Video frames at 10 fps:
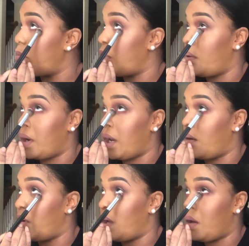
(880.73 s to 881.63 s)
Bow and
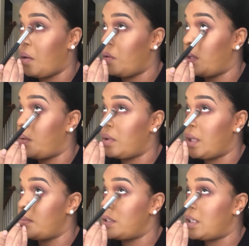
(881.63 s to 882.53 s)
Arrow liquid
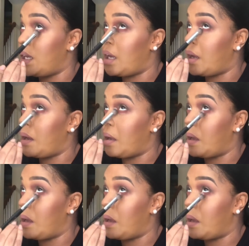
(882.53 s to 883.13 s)
lipstick.